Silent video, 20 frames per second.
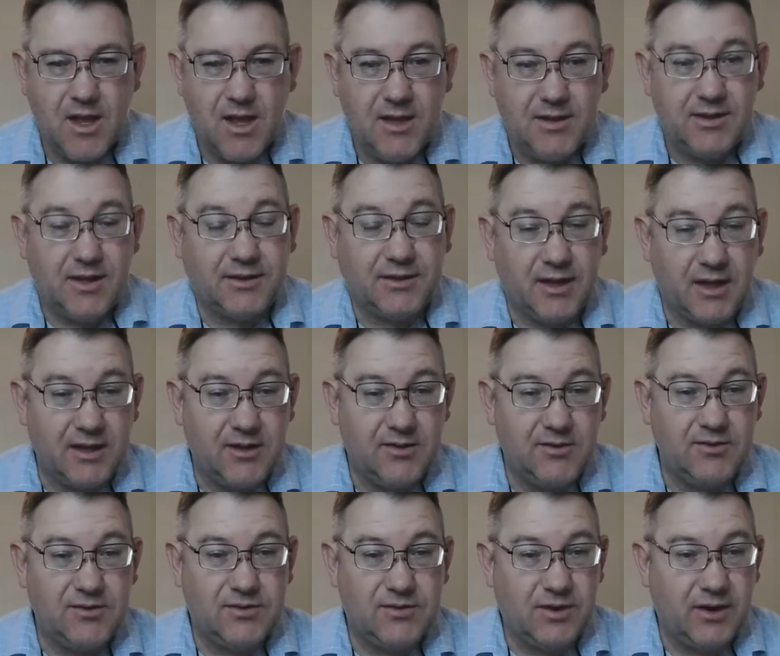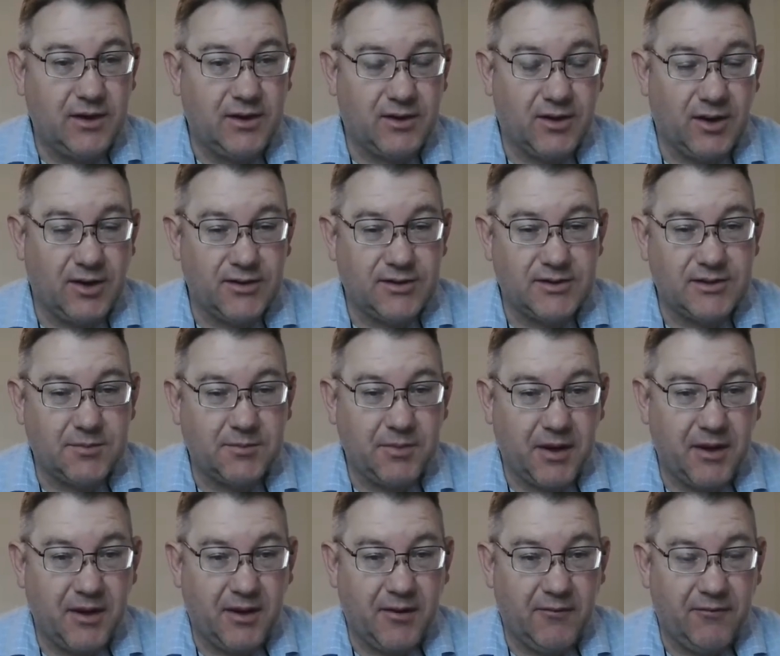that they use credit cards to
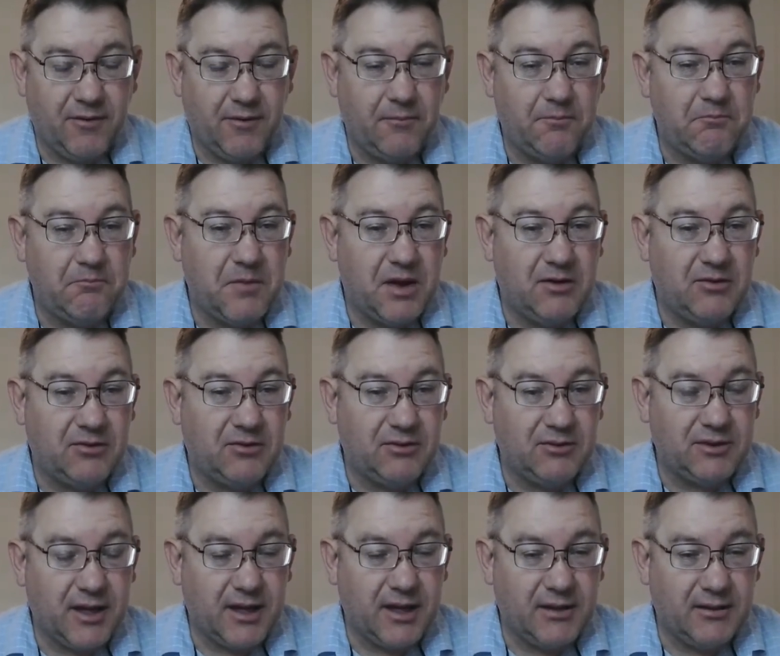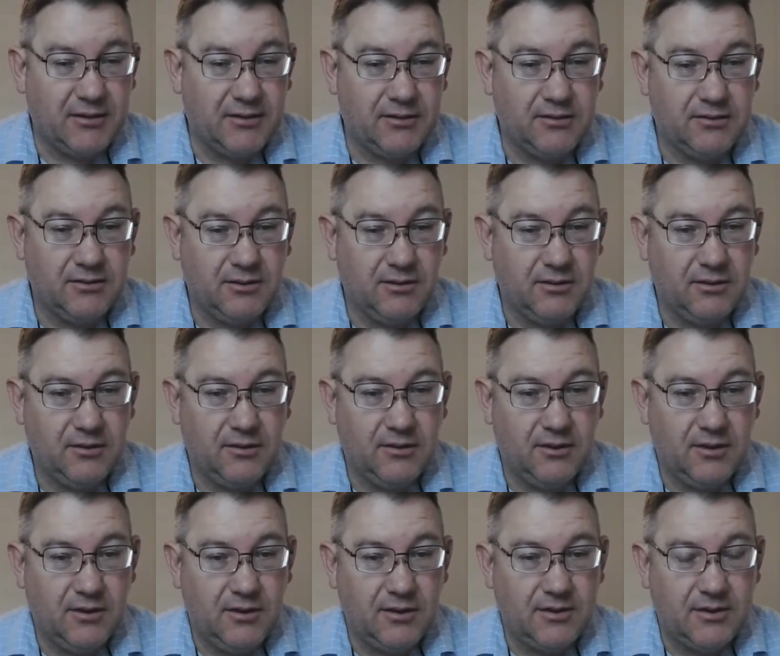pay off medical debt,
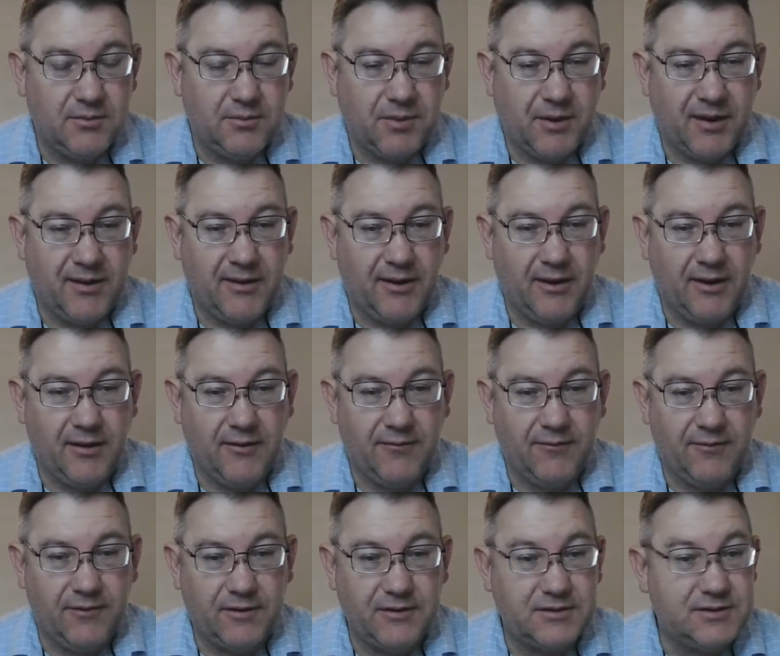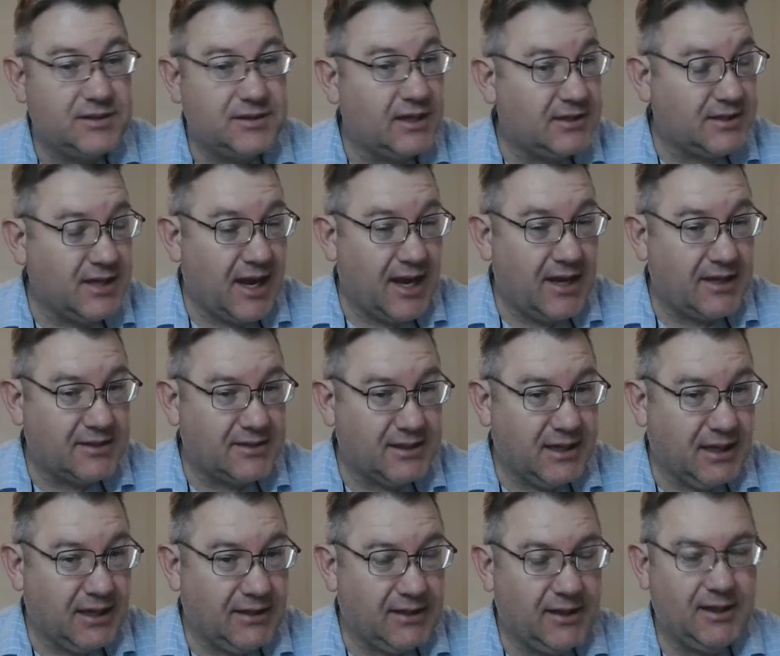to pay off state tax
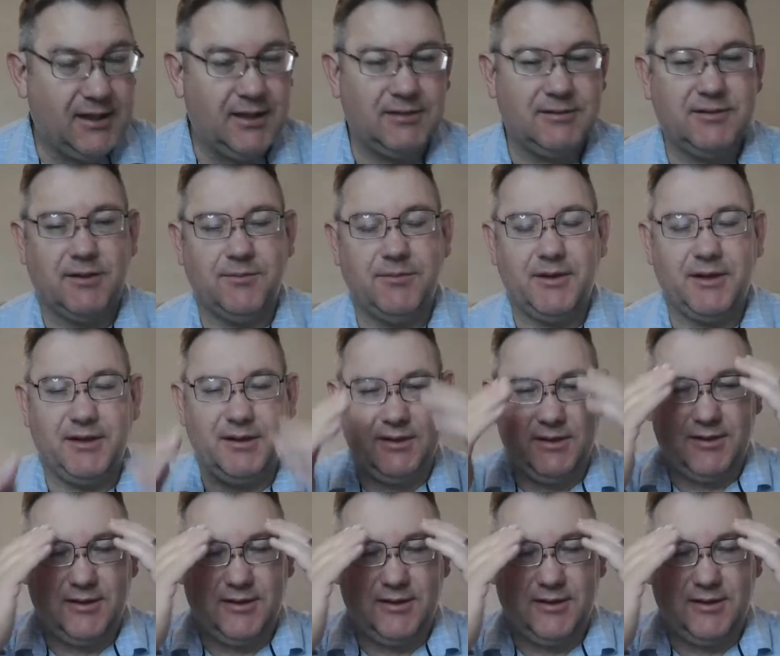debt. And somebody,